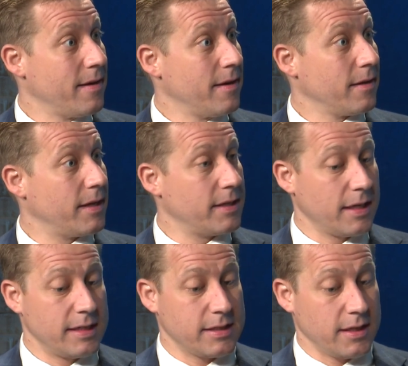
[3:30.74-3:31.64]
Let,
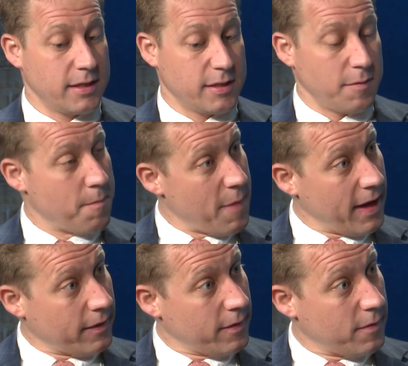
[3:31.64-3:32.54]
let's let's
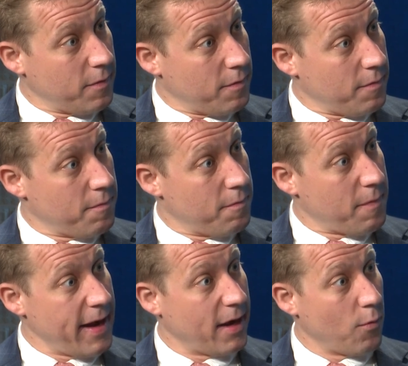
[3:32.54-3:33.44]
make the
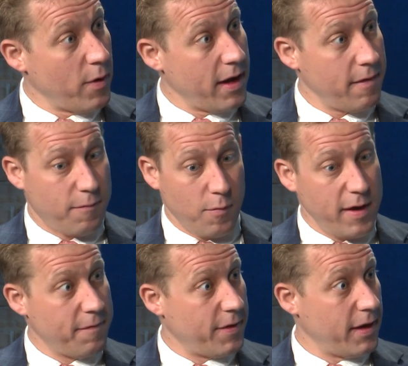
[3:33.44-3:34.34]
make it weave
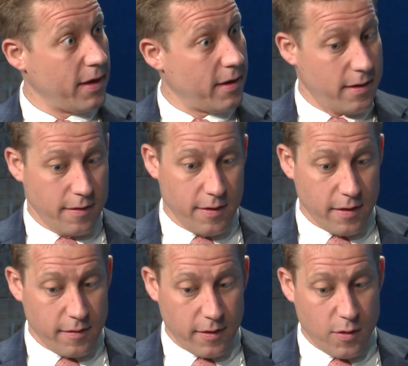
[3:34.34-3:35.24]
weave the uh, the,
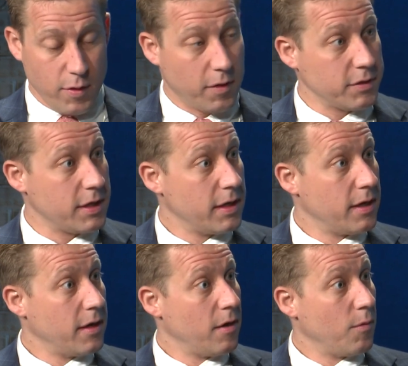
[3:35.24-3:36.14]
the quilt
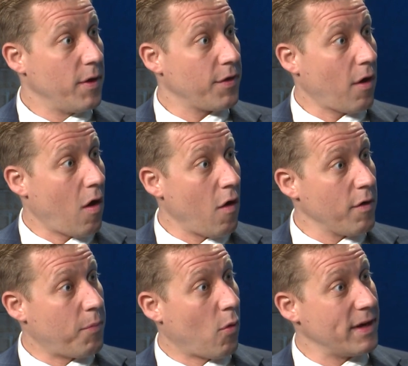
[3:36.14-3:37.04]
with all
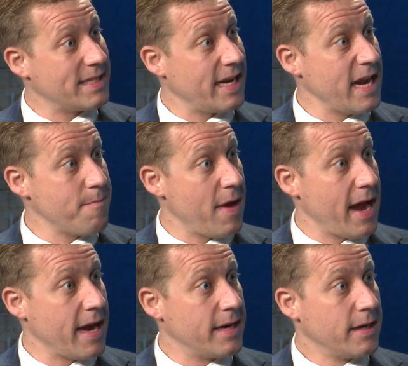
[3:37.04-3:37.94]
the points that he
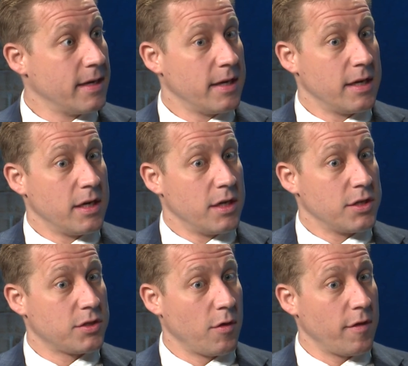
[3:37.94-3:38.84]
made,
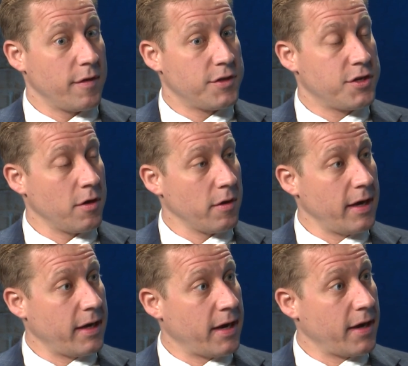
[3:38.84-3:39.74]
so that the
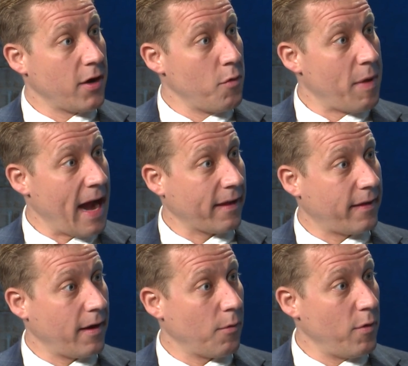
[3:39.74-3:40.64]
jury can go back
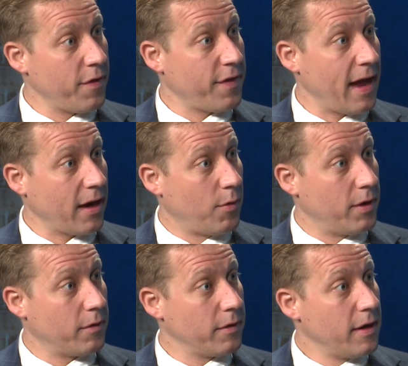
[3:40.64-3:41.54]
there with that
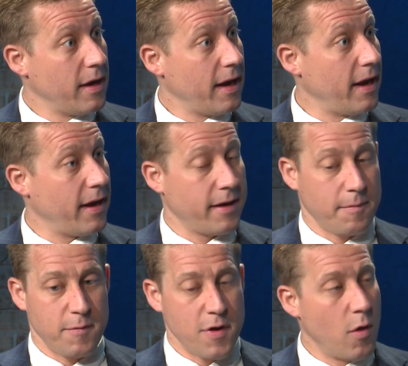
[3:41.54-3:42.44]
quilt and, and
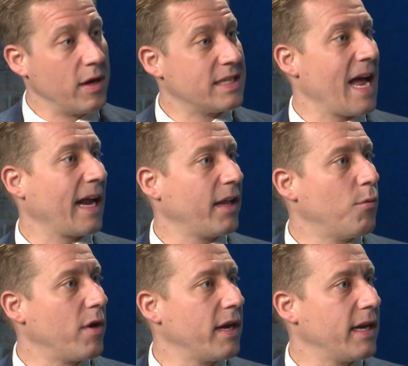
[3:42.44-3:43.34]
know exactly
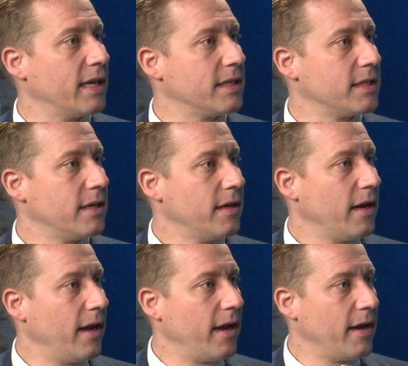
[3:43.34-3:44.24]
what it is
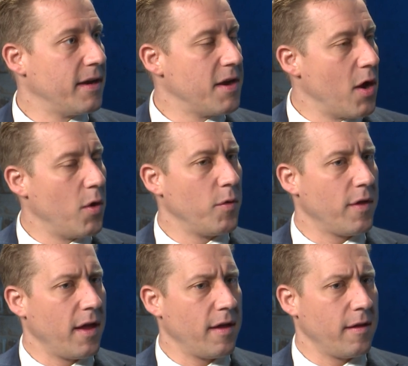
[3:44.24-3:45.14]
and, and know
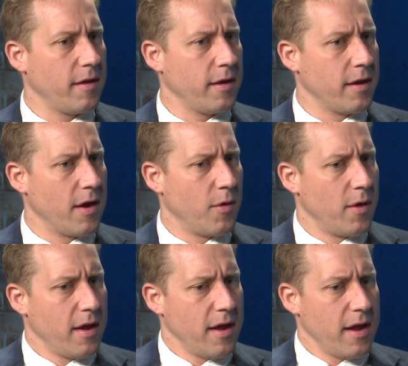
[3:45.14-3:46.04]
that you know
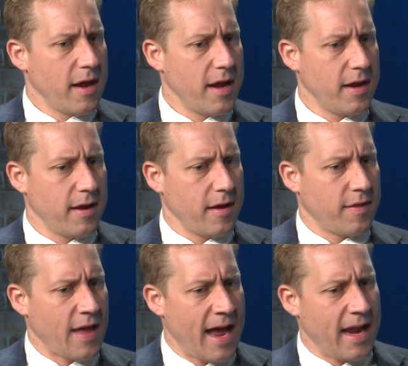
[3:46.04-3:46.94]
he
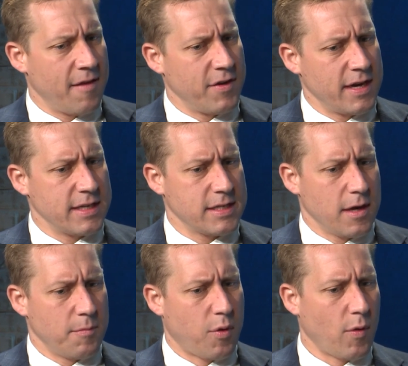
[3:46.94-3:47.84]
that evidence
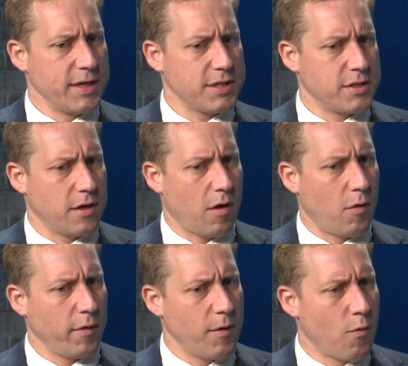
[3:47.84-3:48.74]
points to
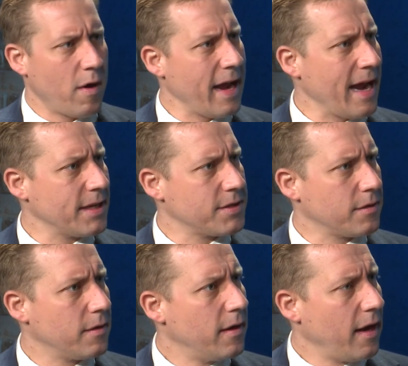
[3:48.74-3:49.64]
only one
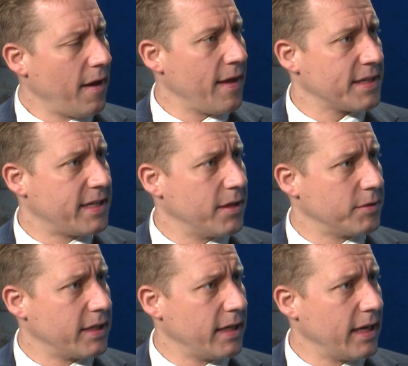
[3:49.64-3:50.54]
answer, and that's
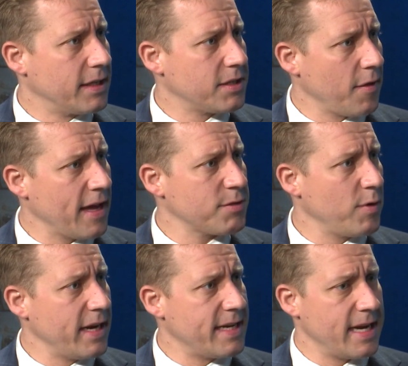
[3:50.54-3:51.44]
guilty. And so that's
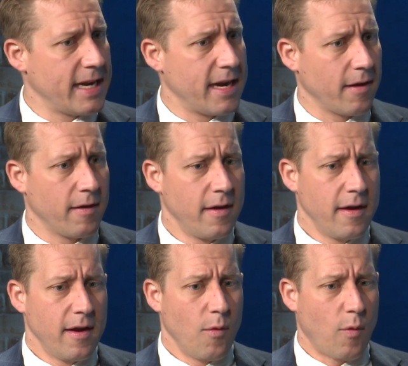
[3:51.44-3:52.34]
what he did here.
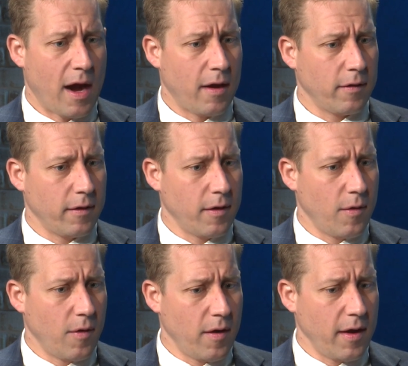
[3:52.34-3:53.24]
While
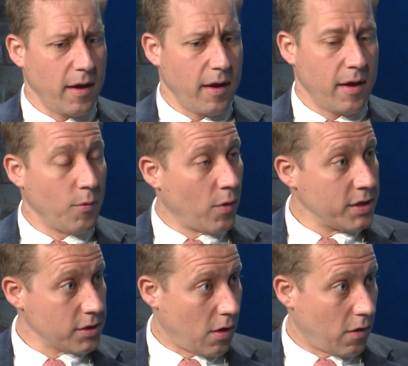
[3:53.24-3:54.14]
it
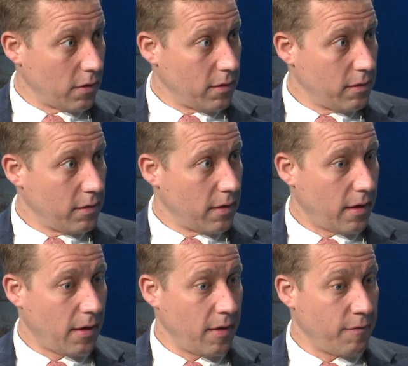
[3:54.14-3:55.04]
was long, mm -hmm.
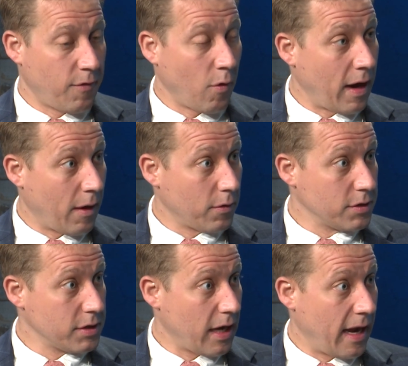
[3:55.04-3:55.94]
uh, four
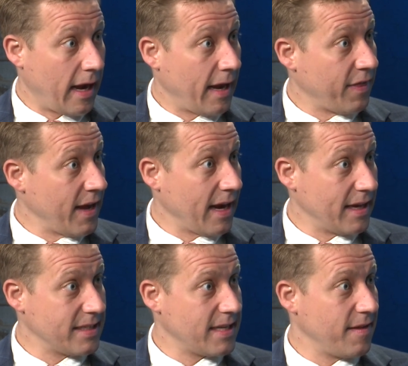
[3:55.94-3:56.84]
hours, I, I, think
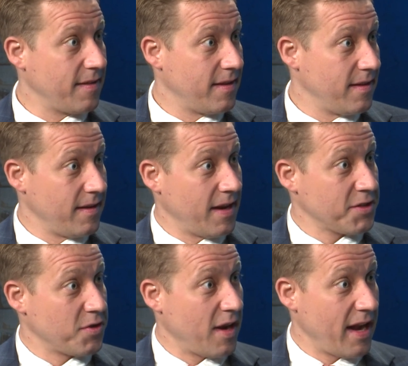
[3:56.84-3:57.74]
I said
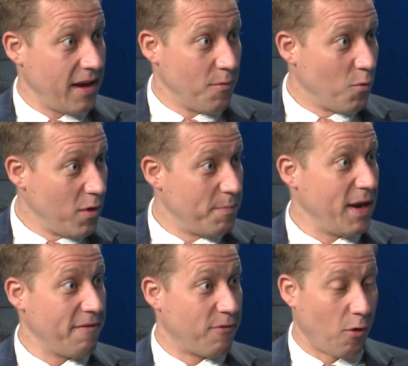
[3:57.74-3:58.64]
yesterday you it would
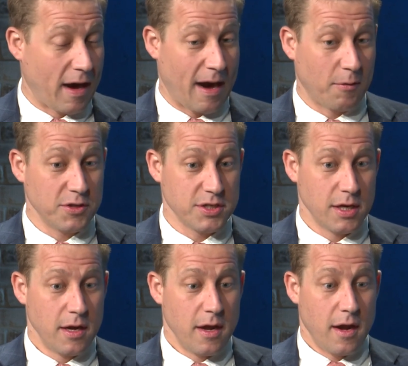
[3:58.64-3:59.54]
be four mm-hmm. hours. Mm
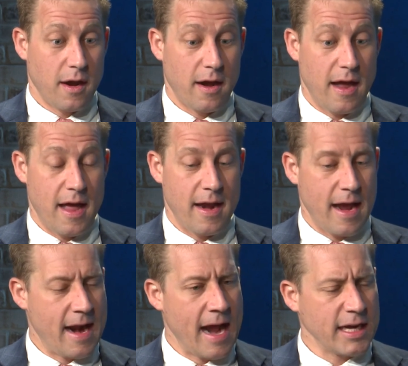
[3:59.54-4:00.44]
-hmm. uh, and,
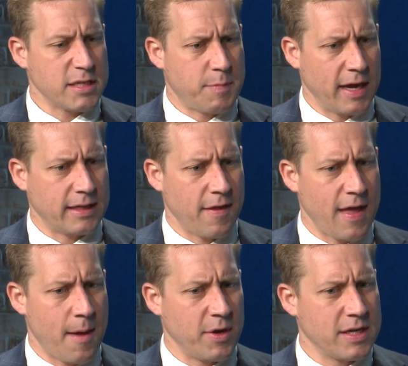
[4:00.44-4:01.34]
and I expected
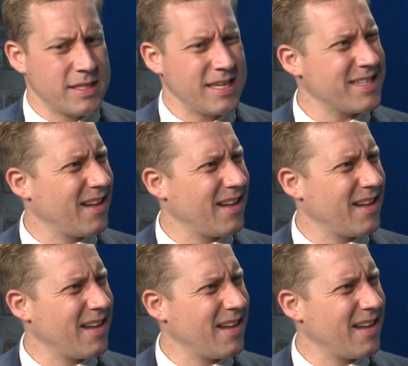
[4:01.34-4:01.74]
that because this is a